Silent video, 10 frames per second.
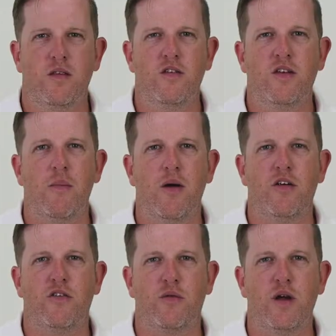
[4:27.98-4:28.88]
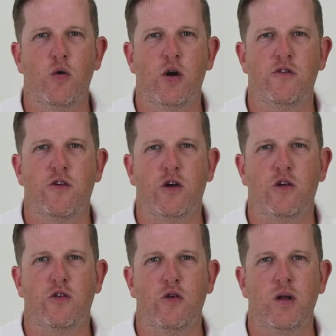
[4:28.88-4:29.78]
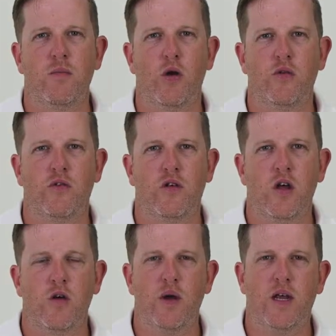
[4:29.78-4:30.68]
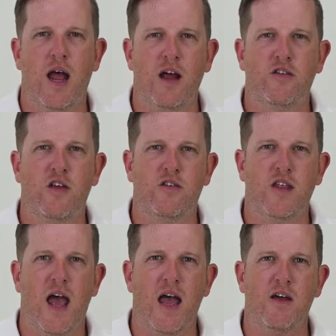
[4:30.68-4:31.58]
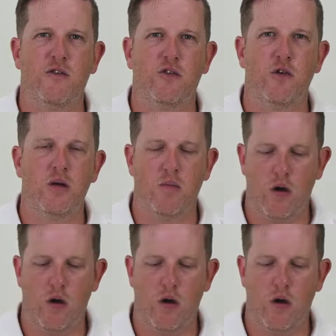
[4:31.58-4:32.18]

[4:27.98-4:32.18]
This camera has 3 autofocus shooting modes. We can access the AF shooting